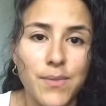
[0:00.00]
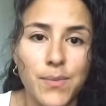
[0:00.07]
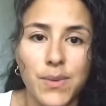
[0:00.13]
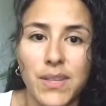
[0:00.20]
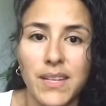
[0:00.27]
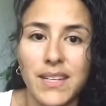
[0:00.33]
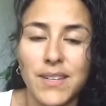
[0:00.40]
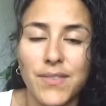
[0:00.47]

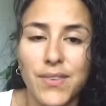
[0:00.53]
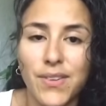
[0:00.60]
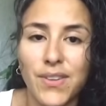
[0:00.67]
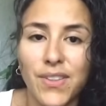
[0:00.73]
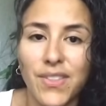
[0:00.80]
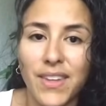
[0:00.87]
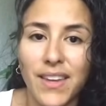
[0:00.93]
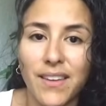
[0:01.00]
really
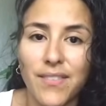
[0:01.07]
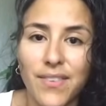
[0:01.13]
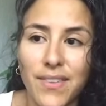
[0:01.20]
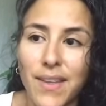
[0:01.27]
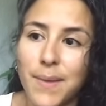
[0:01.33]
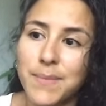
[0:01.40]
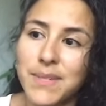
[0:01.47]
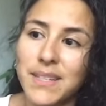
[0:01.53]
difficult thing for
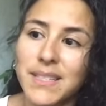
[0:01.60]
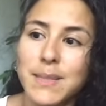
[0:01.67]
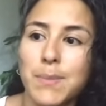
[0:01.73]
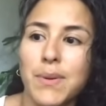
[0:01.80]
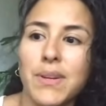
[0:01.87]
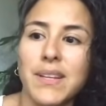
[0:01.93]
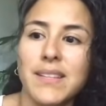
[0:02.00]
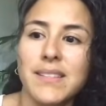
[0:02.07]
them to
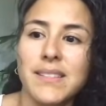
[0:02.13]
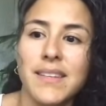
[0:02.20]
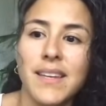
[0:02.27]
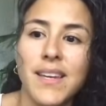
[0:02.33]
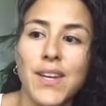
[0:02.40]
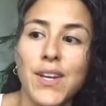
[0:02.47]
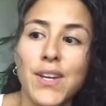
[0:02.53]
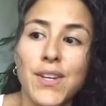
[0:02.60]
experience.
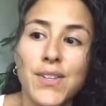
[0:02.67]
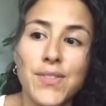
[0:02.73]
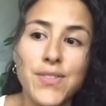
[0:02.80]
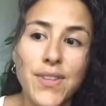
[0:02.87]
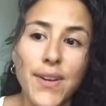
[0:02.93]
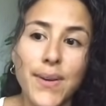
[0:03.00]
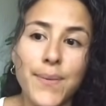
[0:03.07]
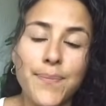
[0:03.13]

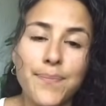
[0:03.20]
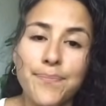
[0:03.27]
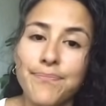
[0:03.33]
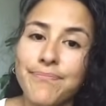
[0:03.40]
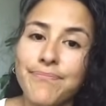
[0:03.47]
So